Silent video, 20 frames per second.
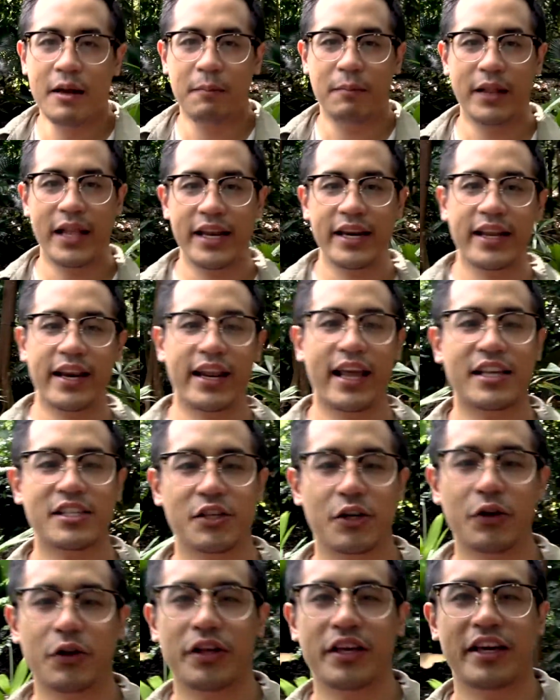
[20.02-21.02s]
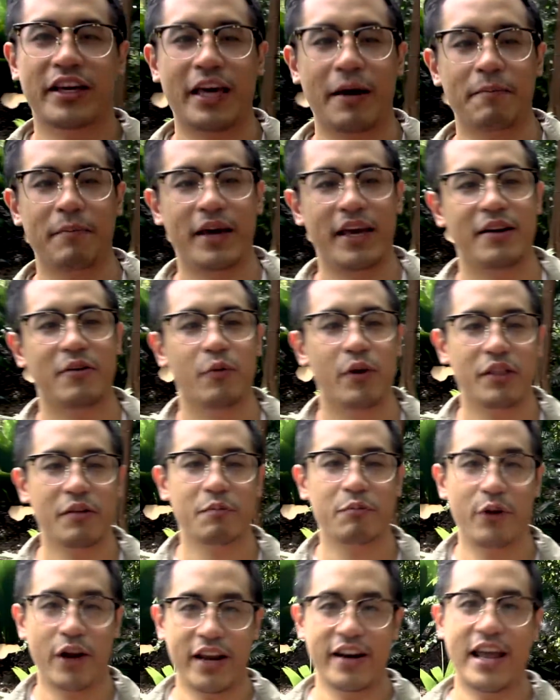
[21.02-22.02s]
Planning and executing a campaign, whether
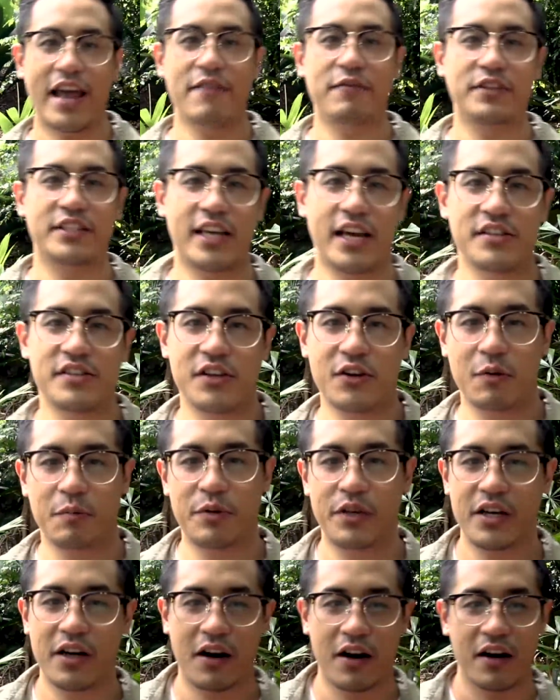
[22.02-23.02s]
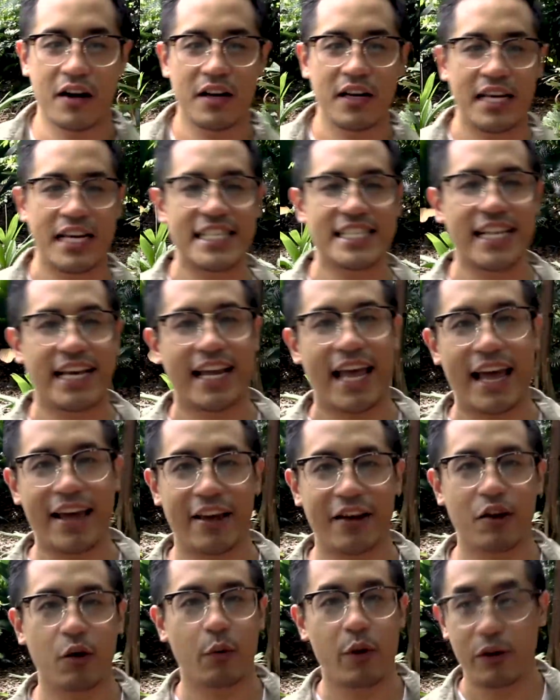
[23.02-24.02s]
brand advertising or PR, is like
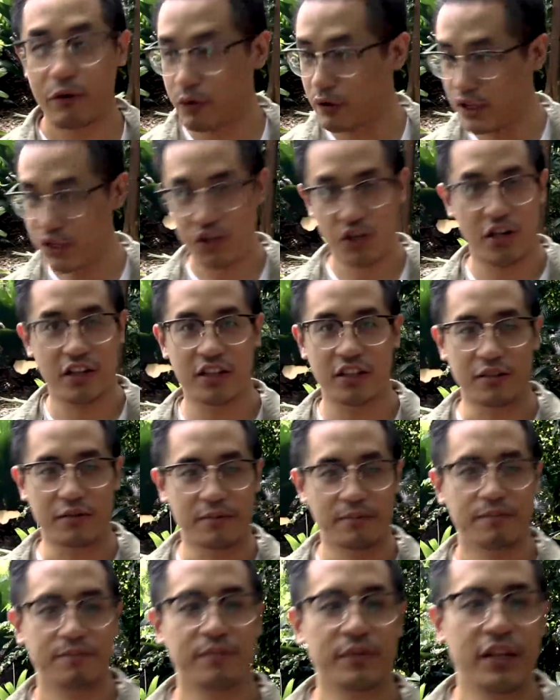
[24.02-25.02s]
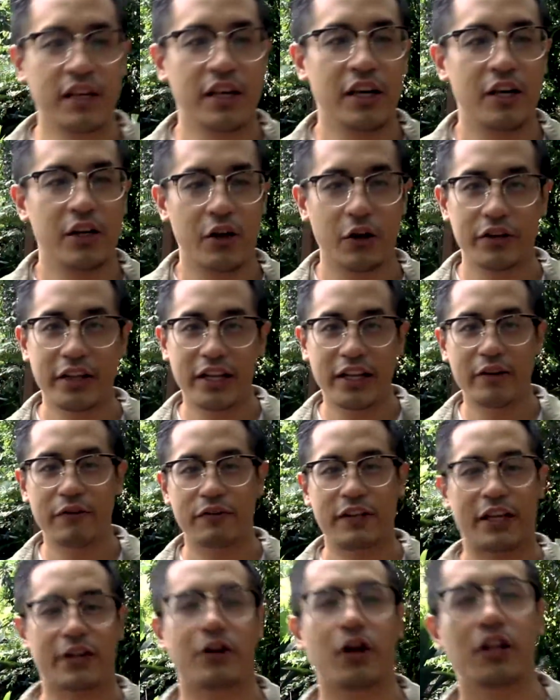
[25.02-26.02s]
hacking your way through this jungle. You're dealing with
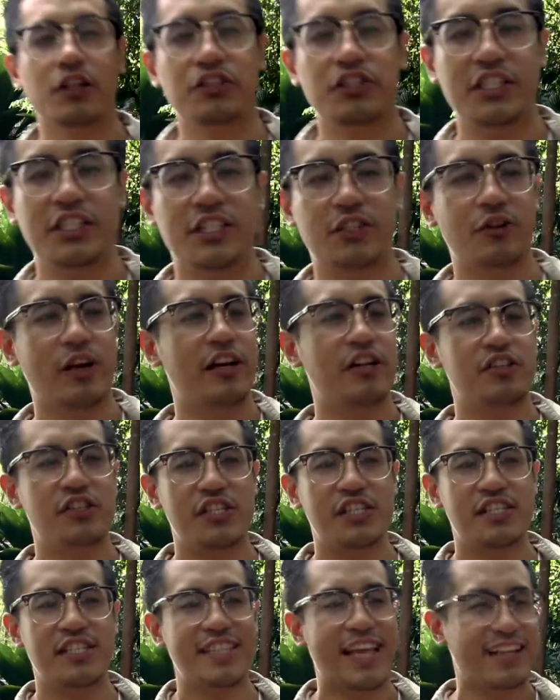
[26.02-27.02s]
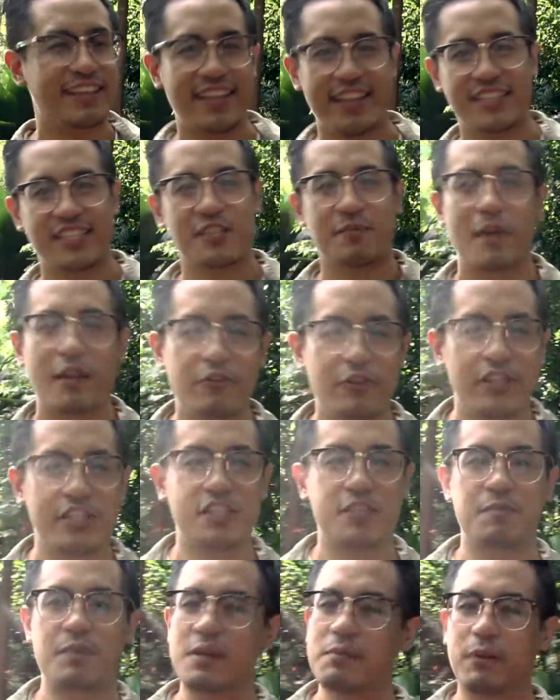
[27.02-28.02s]
technology, strategies, tactics,
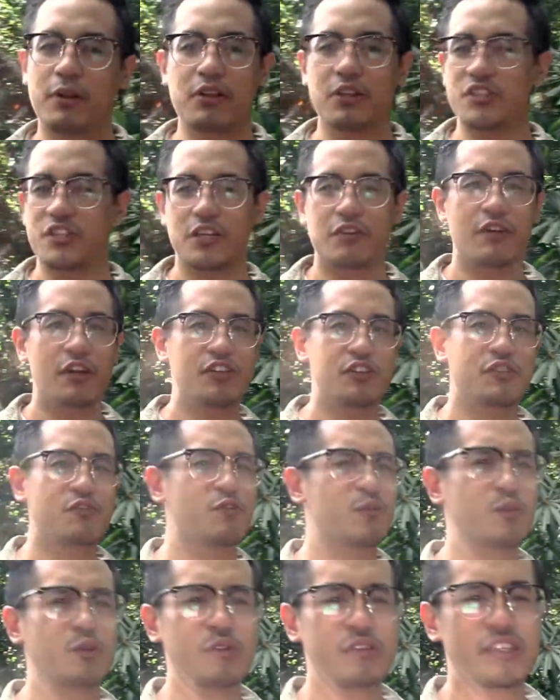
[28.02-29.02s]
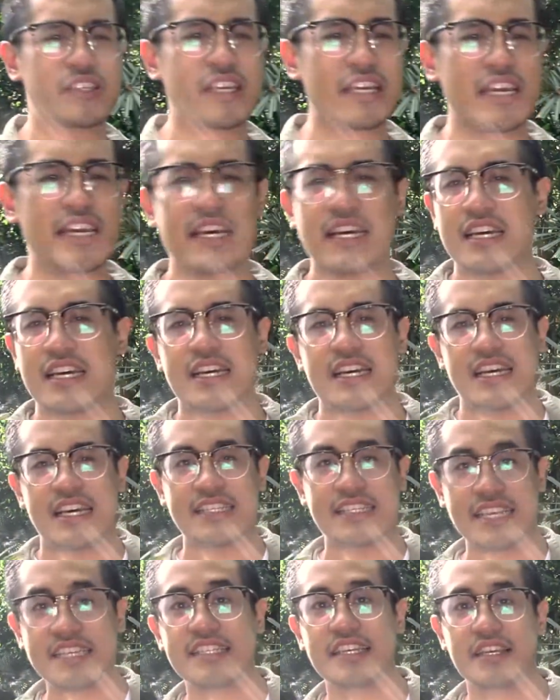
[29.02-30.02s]
metrics, people, consideration, rules.
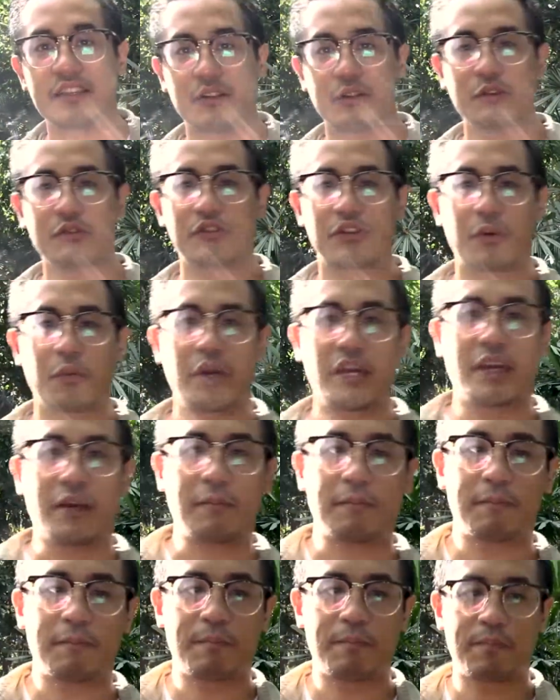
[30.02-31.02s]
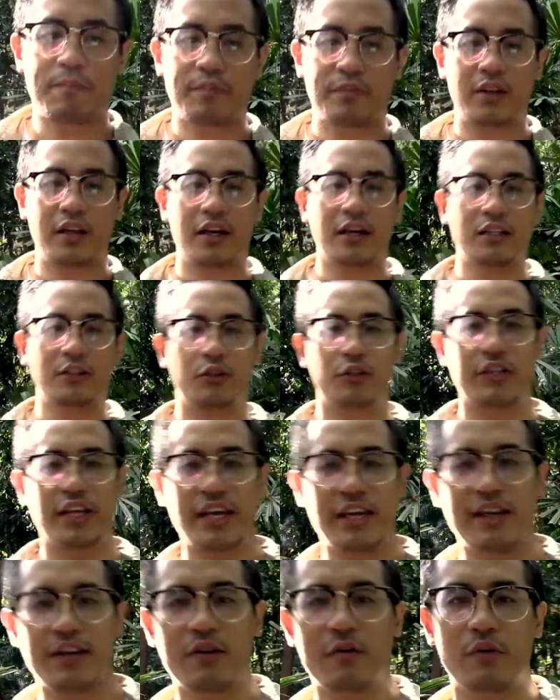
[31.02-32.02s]
It's easy to lose your way.
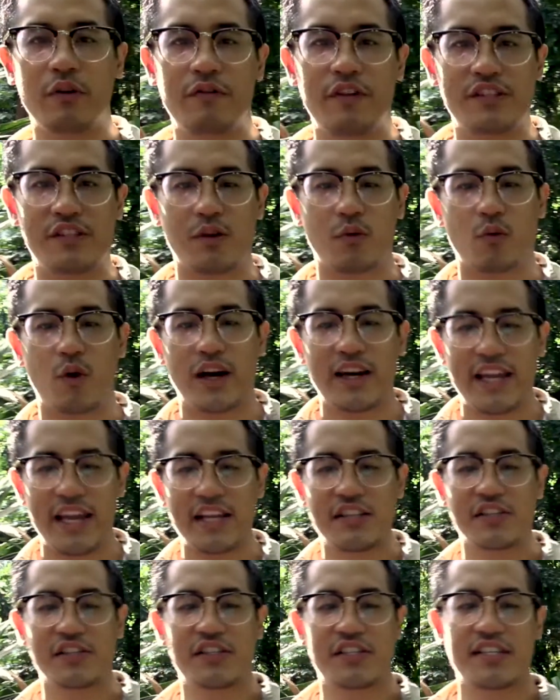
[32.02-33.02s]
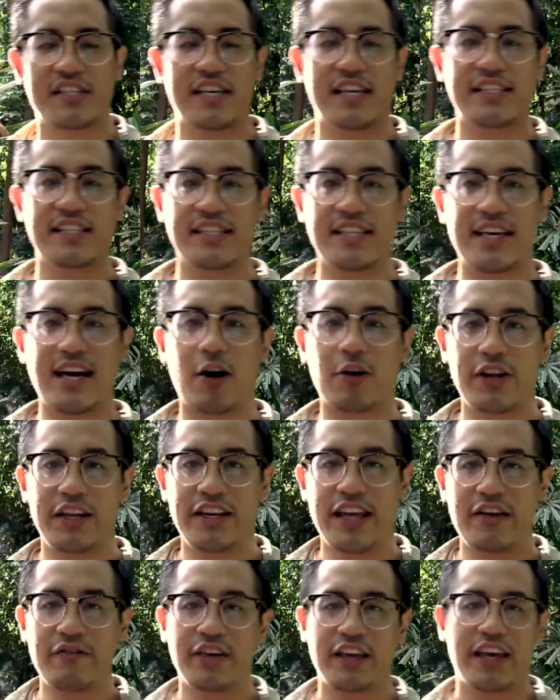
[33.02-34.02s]
Today, we visit one agency and see how they
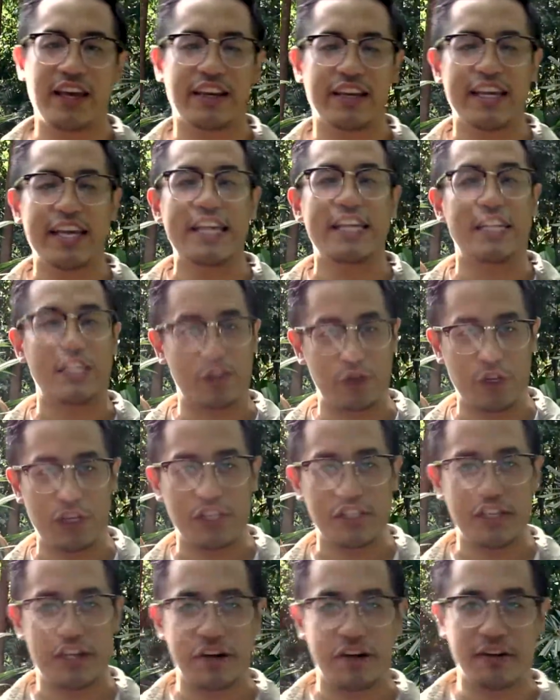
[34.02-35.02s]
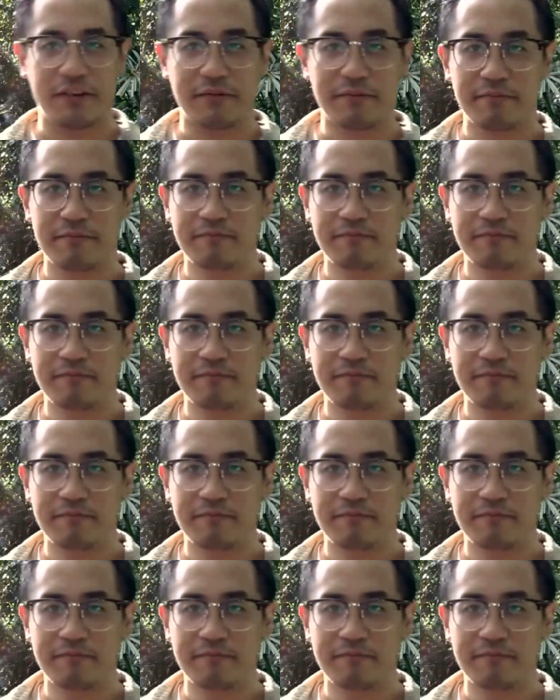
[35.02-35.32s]
navigate this tricky terrain.